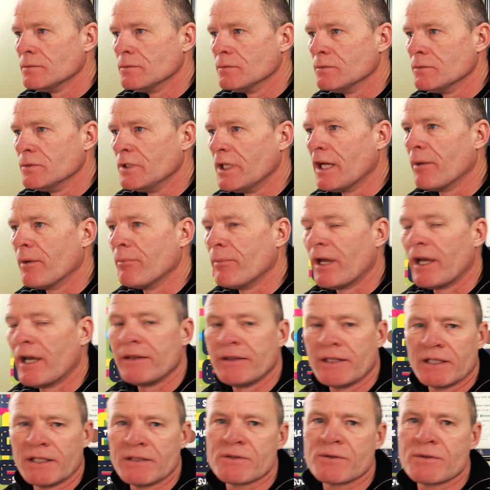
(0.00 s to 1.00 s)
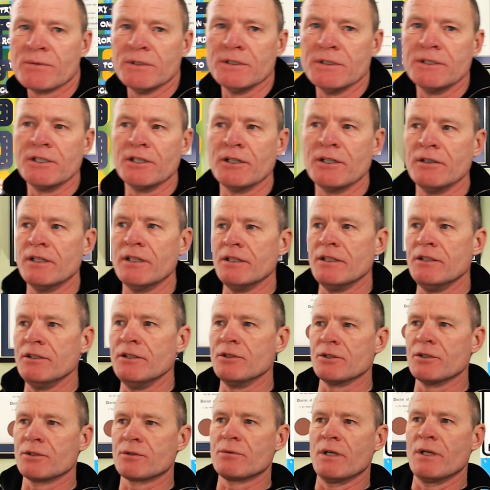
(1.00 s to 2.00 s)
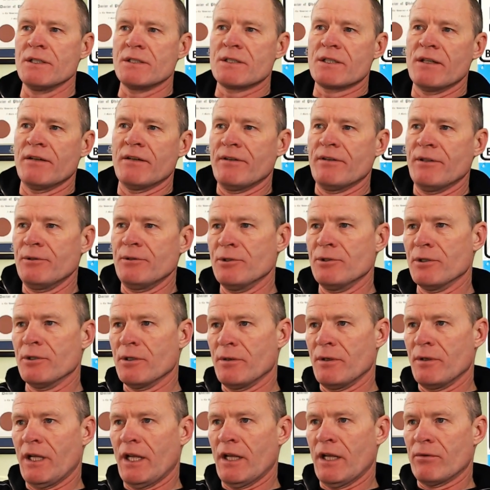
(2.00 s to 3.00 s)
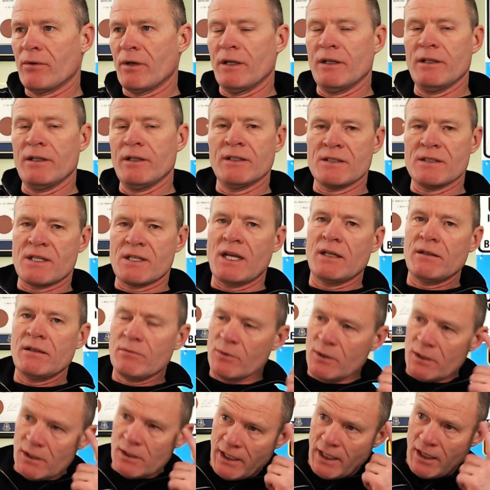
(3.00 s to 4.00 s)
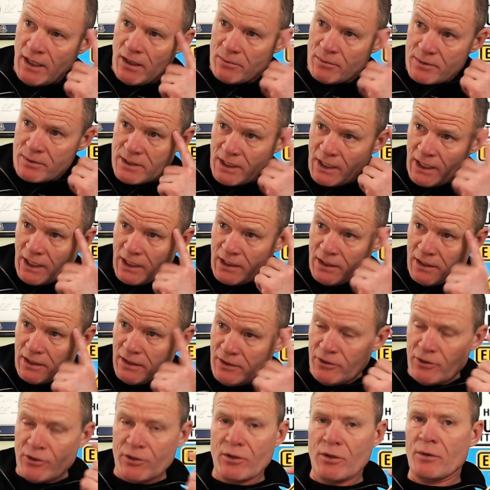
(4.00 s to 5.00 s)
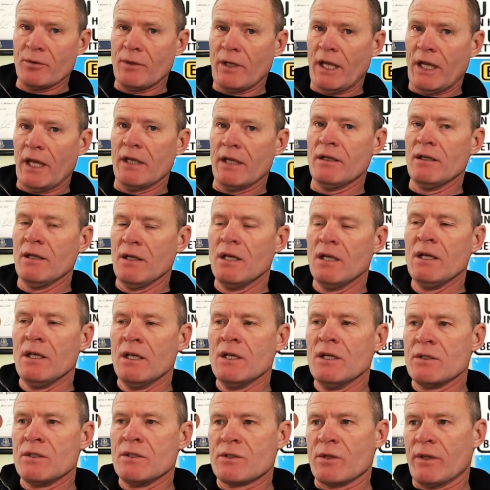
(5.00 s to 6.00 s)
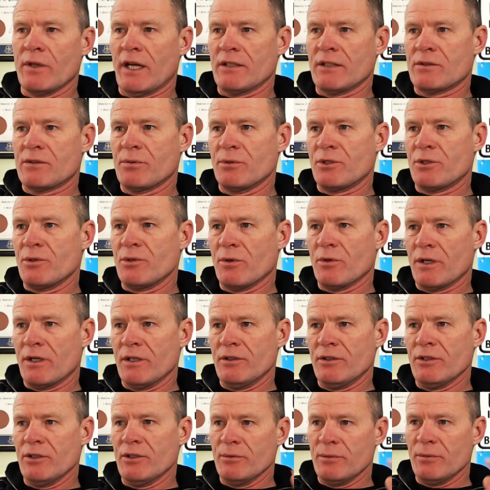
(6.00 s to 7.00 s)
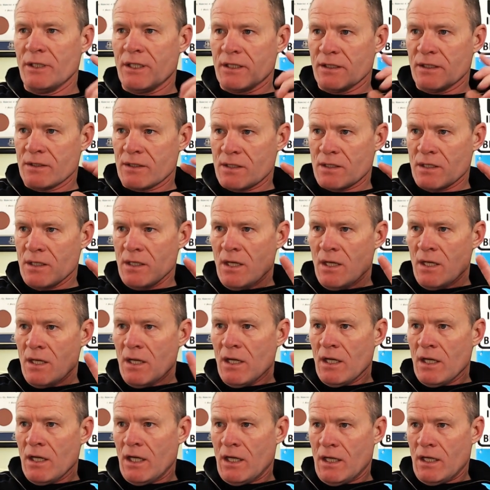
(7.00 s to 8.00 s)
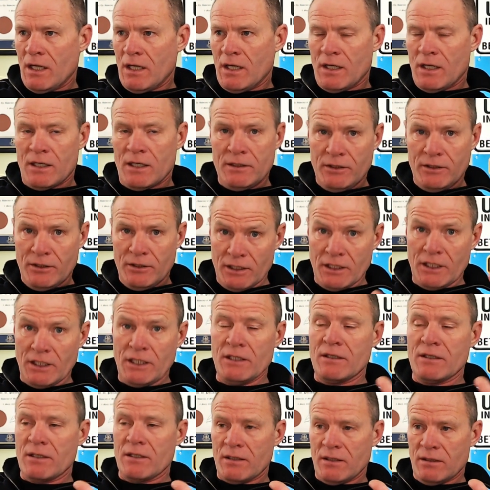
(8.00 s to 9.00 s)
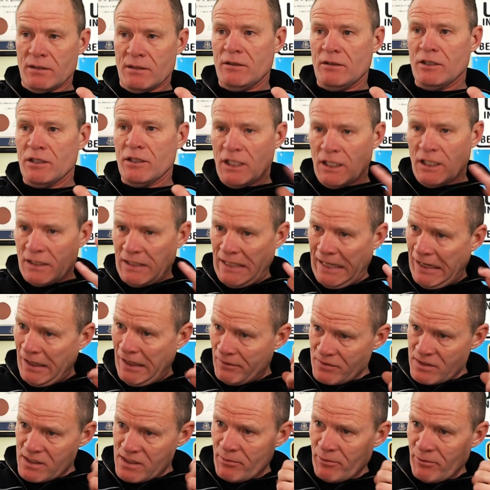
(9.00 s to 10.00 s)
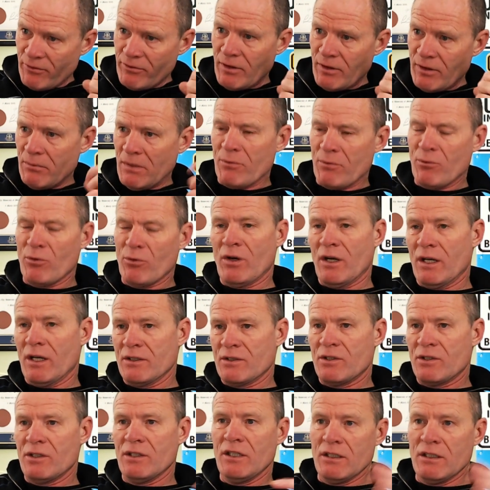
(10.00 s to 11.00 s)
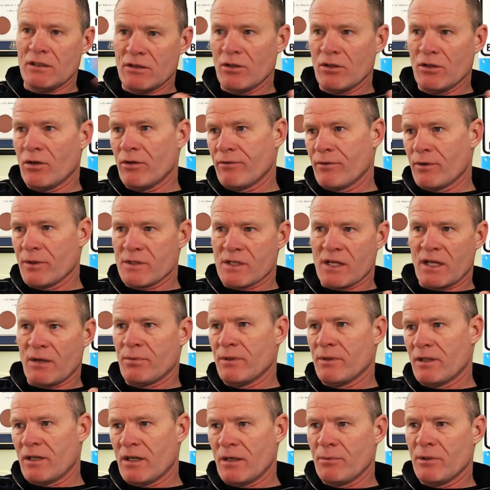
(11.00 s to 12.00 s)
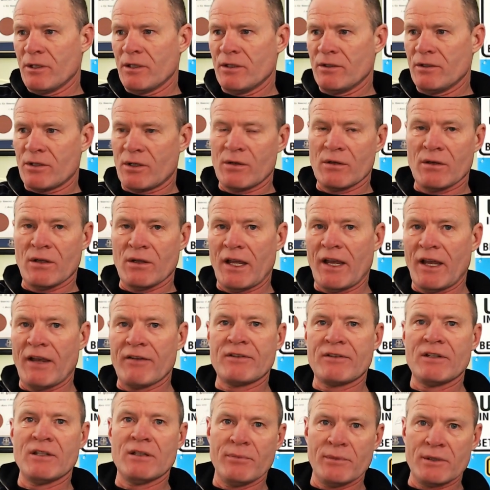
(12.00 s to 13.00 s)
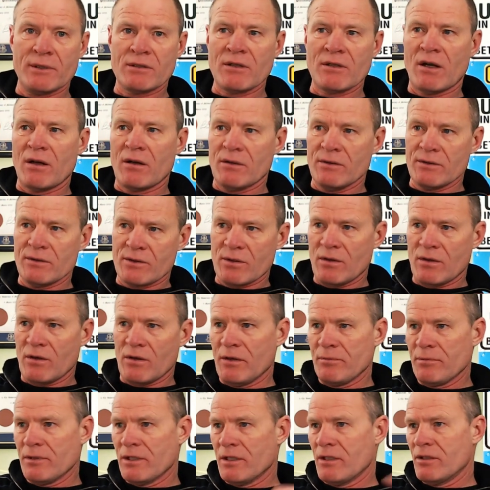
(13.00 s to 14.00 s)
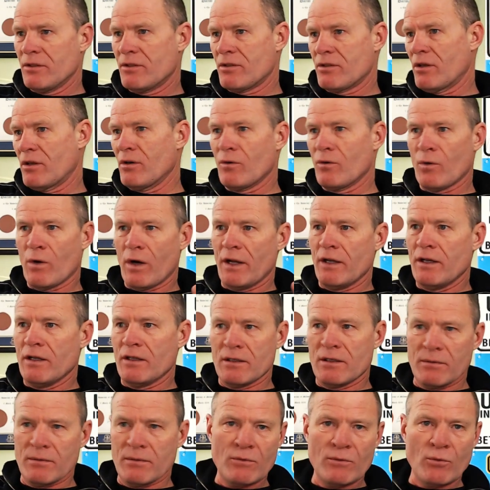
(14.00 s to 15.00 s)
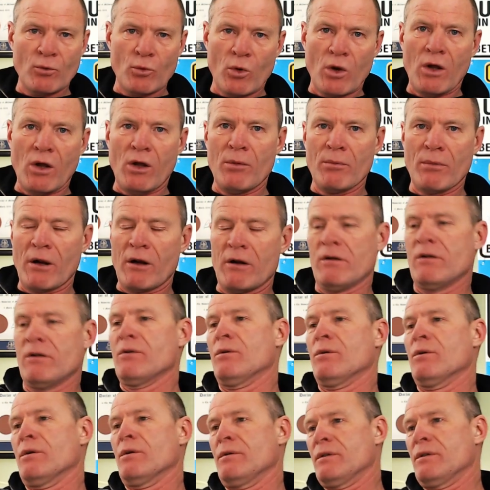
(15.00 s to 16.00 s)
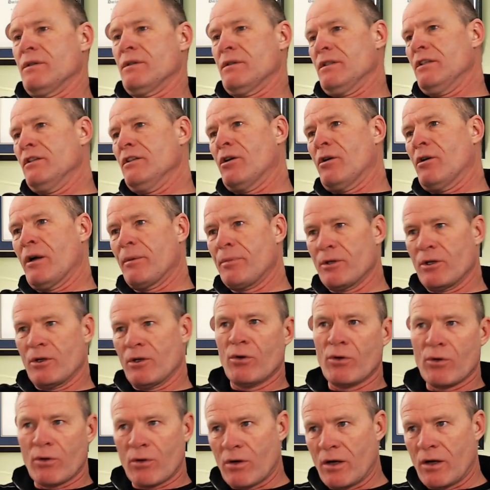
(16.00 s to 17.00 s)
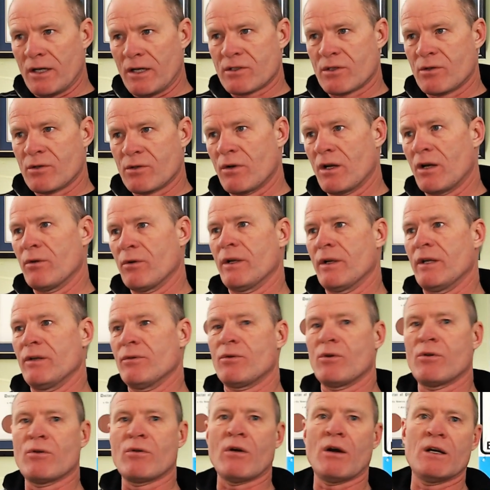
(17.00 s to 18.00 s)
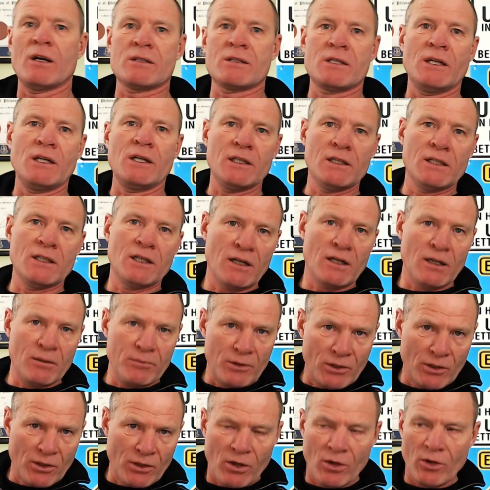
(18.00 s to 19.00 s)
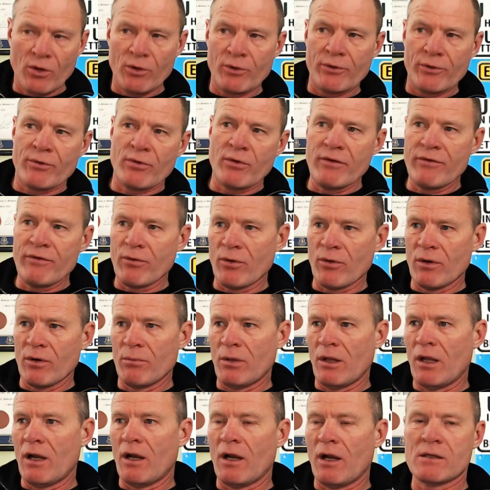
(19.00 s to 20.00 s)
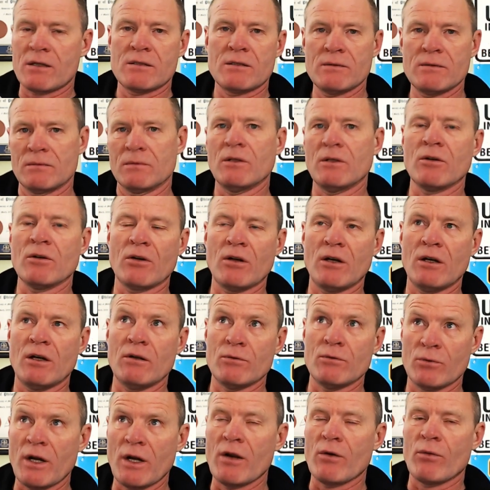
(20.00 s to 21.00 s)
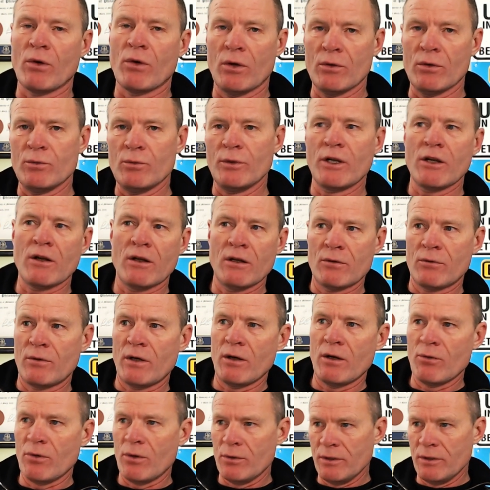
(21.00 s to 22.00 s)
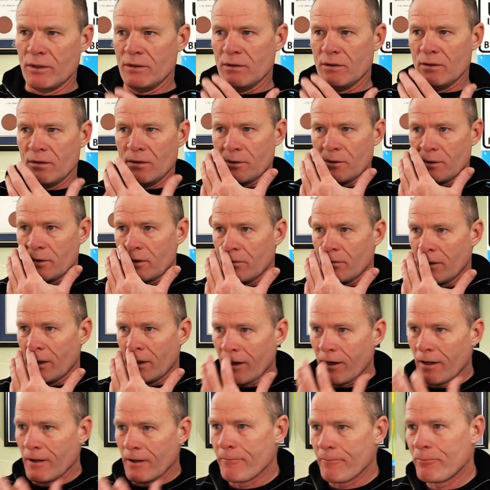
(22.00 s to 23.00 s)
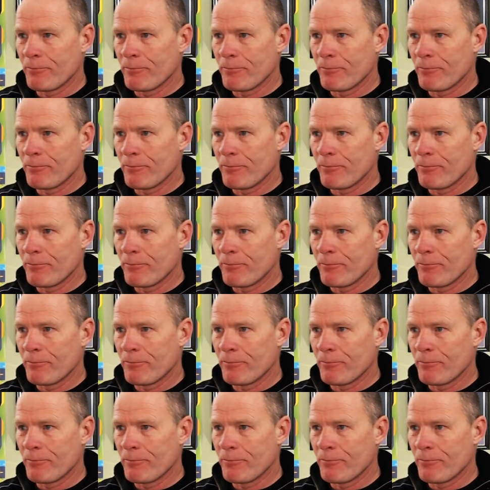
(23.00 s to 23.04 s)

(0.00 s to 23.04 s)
Yeah, Matt, that's really good that you just write stuff out in your own handwriting because that really helps to get it into your own head. So that's what you want to do because uh, you need to you need to have some of it memorized. You need to know, for example, that I'm going to turn left at the McDonald's, or I'm going to turn right at the Walmart, or you know I'm going to go across the railway crossing, and then I'm going to go three four blocks. I'll call it railroad. We call it railroad in North America.